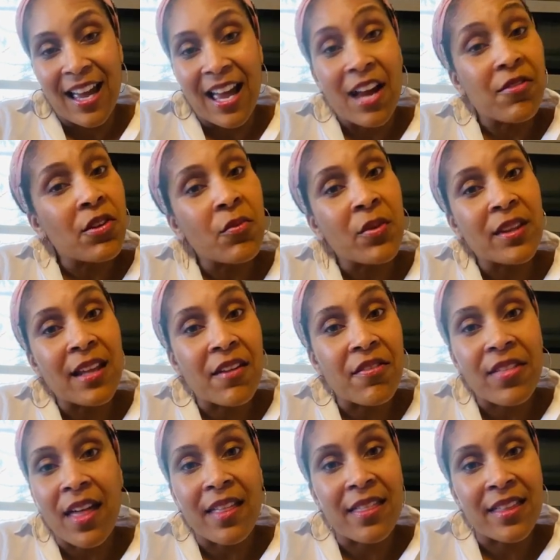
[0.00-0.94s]
Everyone
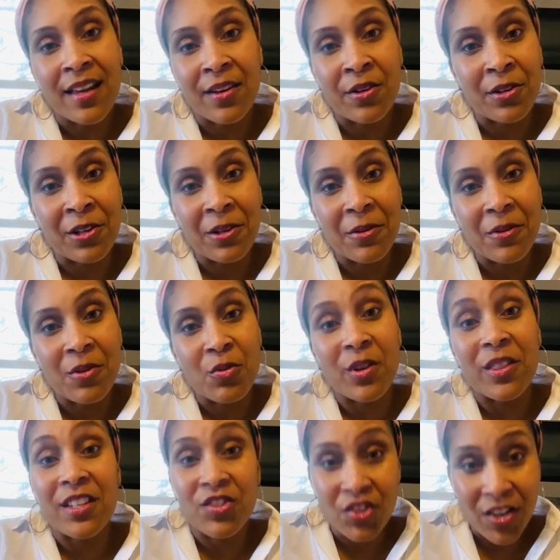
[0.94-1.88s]
left that theater
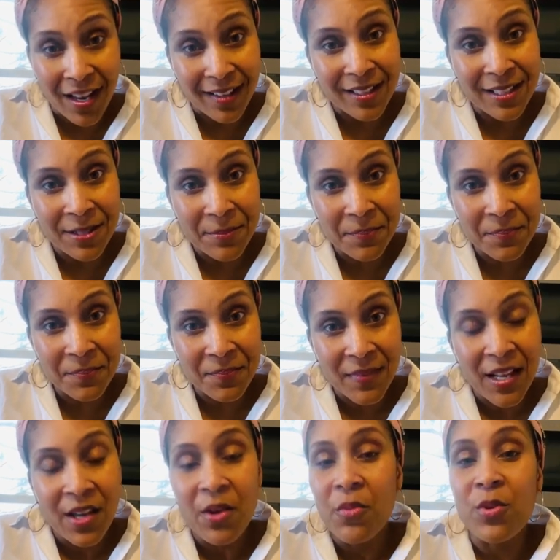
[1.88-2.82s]
with a check,
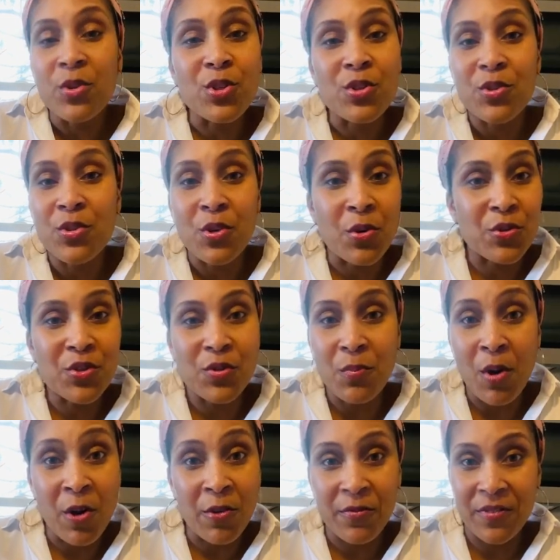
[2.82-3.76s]
which is no
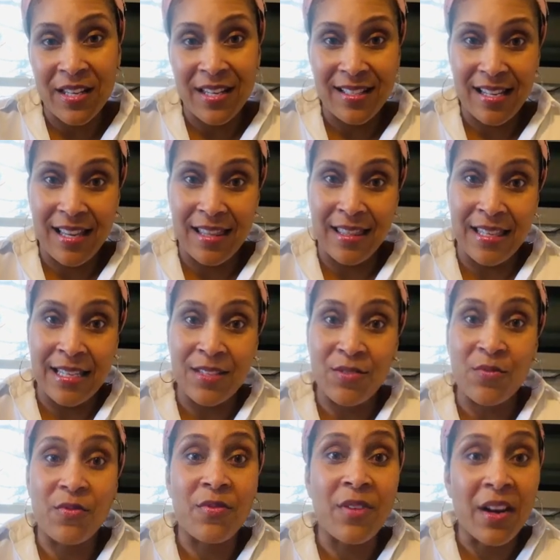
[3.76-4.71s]
small feat in
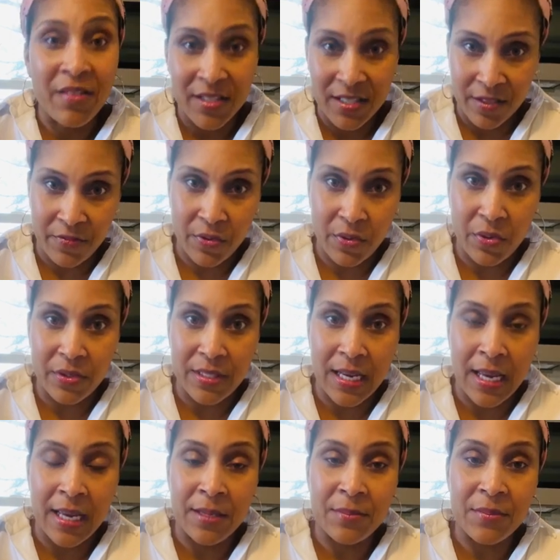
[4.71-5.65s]
these very difficult
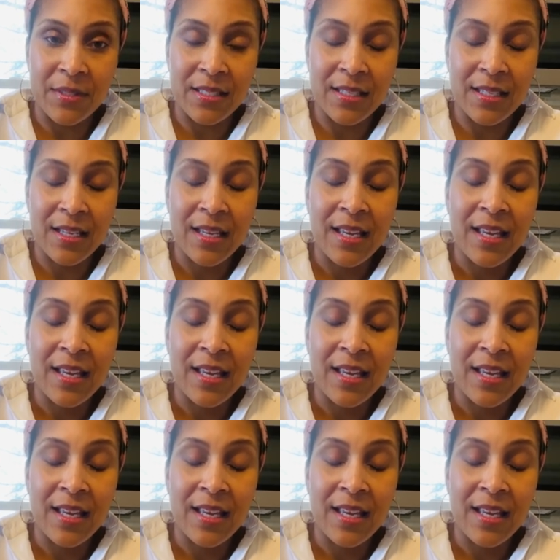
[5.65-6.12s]
times.